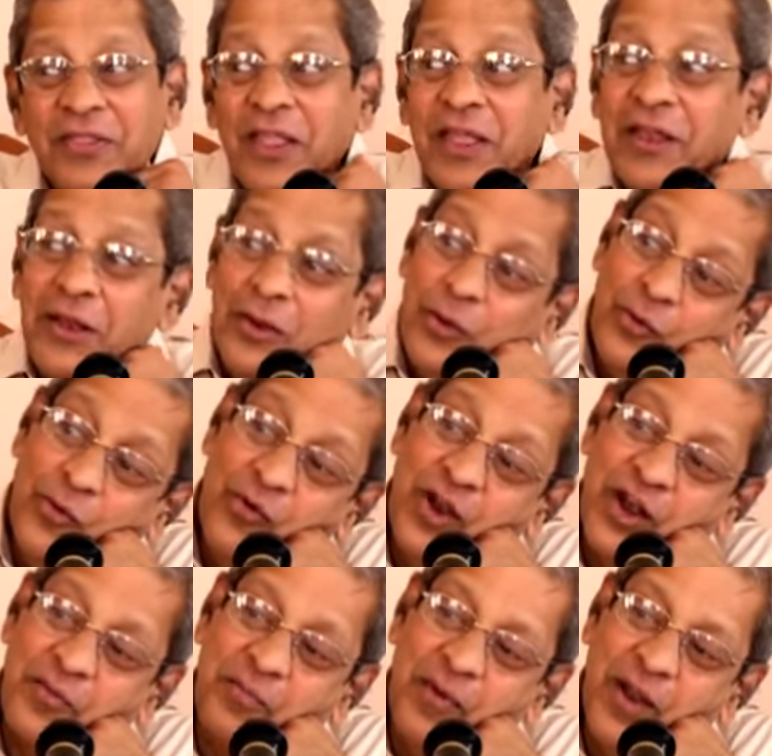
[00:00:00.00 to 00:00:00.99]
Then he
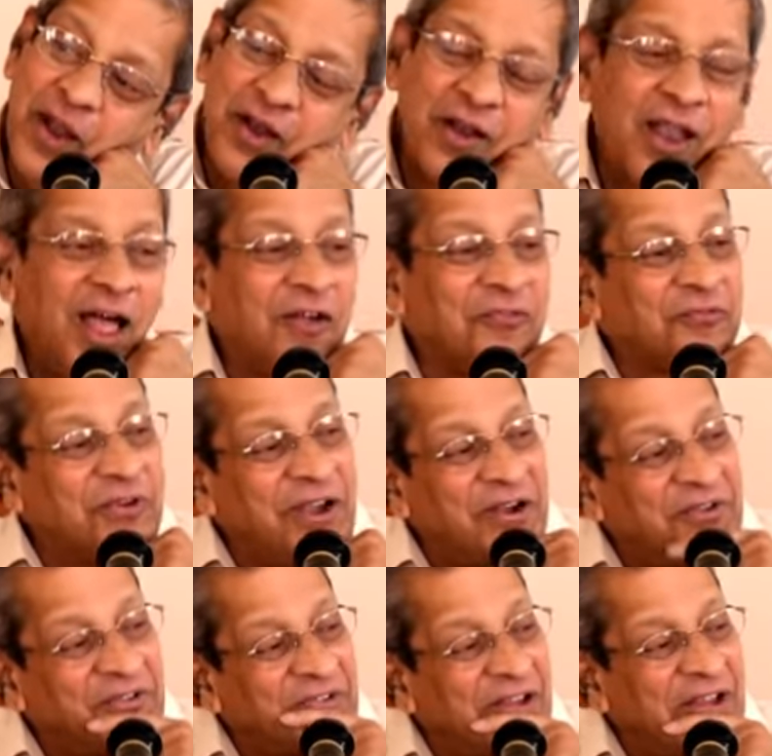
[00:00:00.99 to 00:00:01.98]
looked at me and laughed
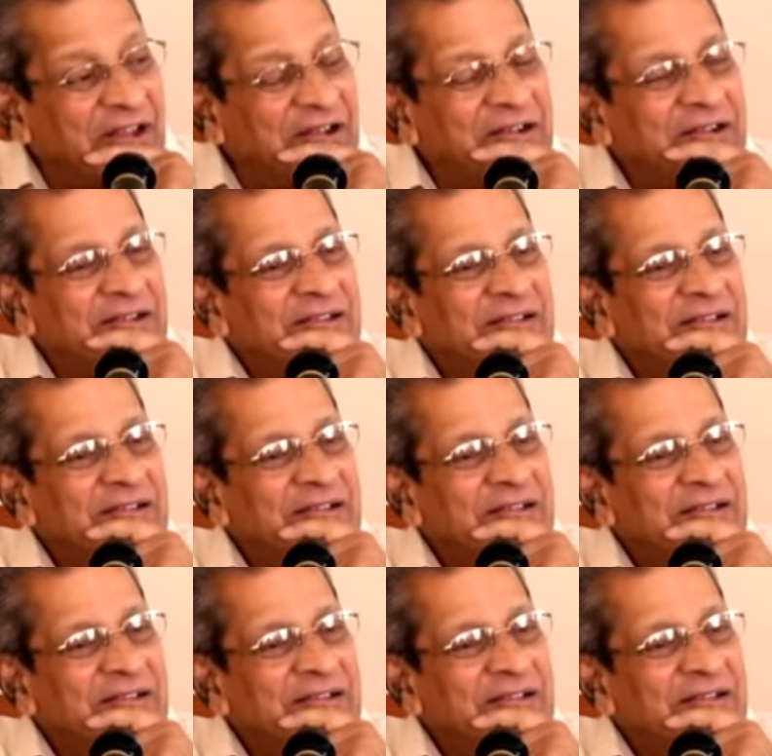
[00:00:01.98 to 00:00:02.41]
and said,